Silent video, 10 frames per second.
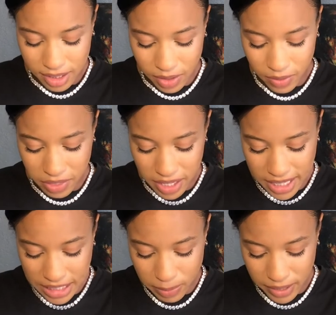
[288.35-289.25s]
So
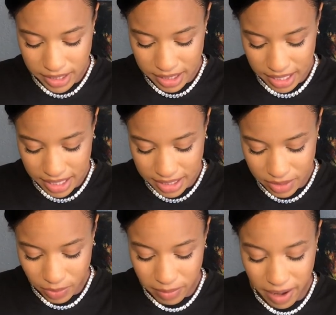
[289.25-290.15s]
these
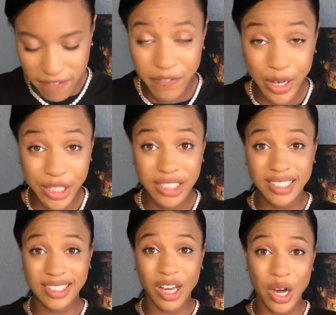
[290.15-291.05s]
pieces were my
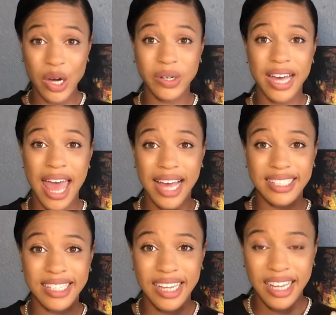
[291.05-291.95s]
first go at